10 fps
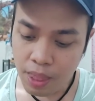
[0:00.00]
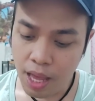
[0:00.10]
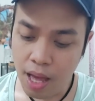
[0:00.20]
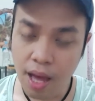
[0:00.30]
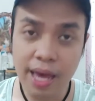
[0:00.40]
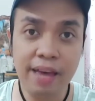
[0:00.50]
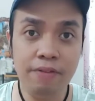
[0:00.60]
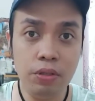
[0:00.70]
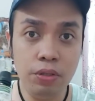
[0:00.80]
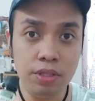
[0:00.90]
I
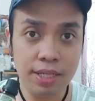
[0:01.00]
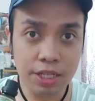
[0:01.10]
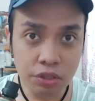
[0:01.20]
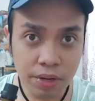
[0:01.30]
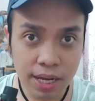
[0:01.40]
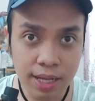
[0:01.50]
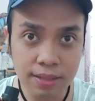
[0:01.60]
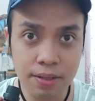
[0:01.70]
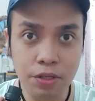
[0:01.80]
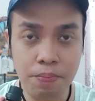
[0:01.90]
have also tea tree,
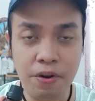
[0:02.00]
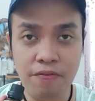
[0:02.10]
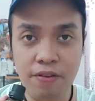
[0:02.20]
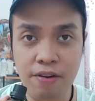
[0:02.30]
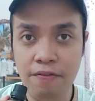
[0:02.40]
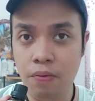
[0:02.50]
is also perfect